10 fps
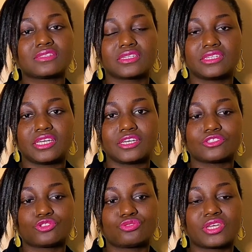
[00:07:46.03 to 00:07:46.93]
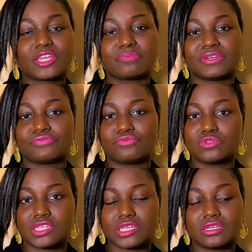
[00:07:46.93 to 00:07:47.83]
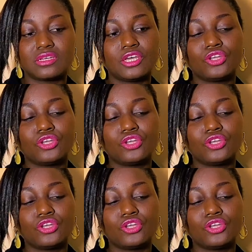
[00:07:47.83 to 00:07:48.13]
3 years to get my footing,